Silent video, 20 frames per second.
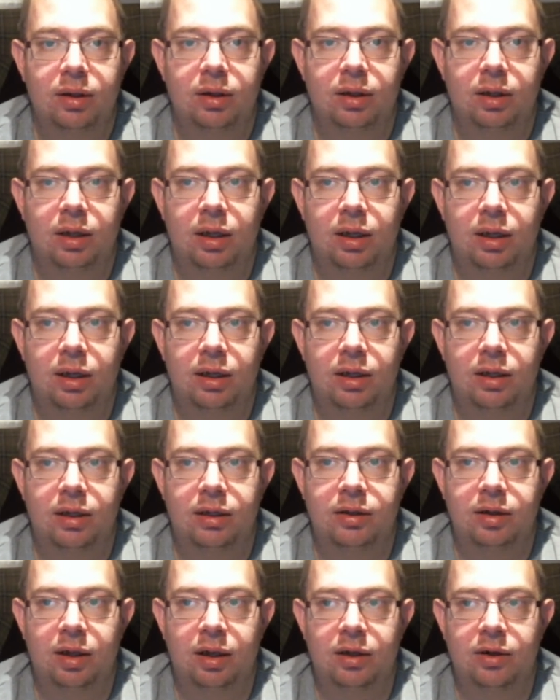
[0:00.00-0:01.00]

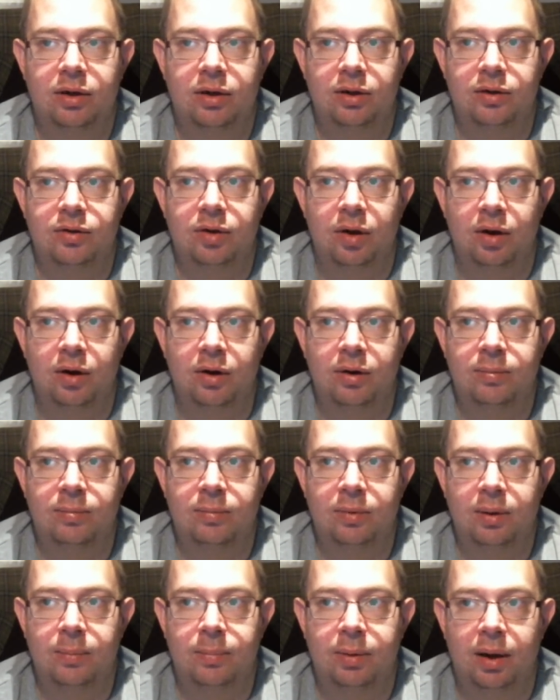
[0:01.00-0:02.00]
and I got home
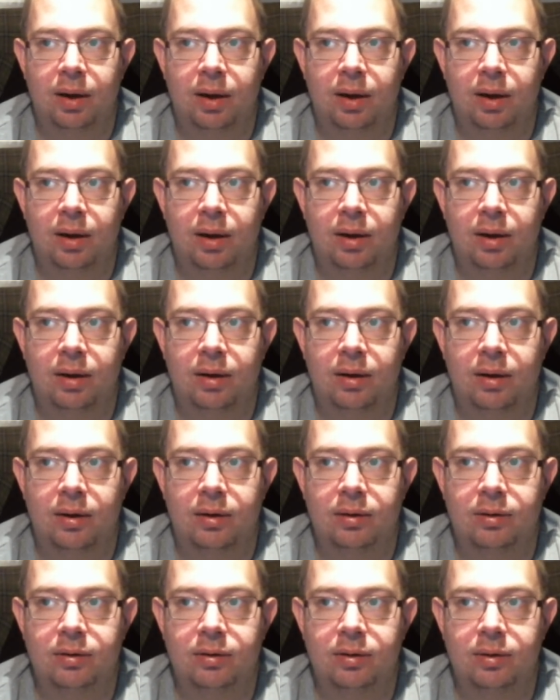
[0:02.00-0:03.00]

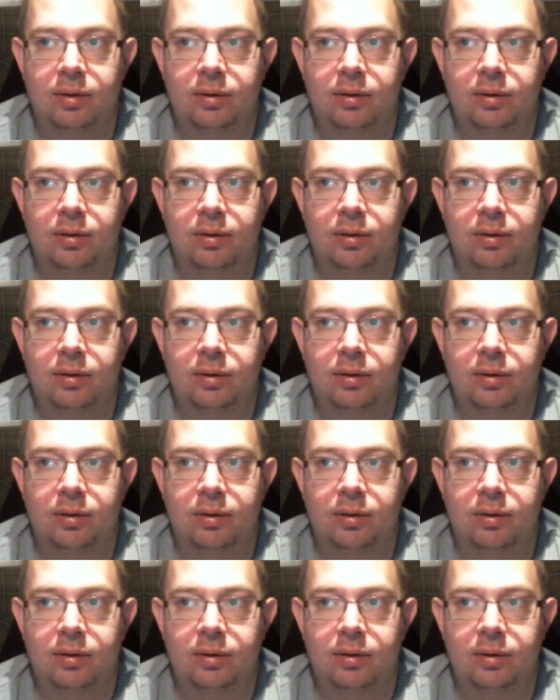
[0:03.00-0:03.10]
about